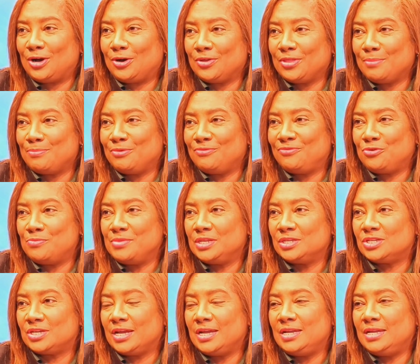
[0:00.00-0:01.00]
how they perform
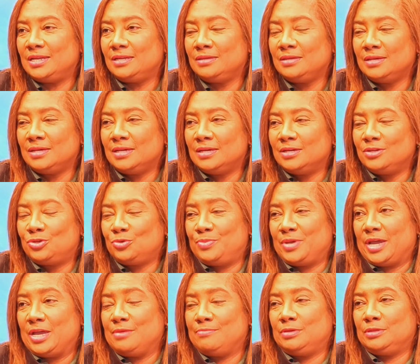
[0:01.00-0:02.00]
in training to
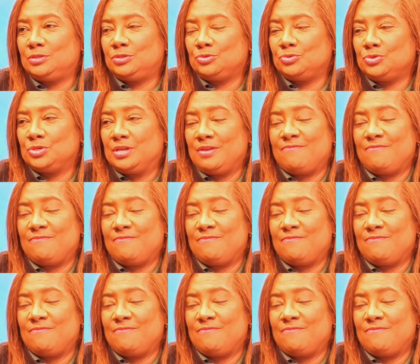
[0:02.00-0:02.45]
be able to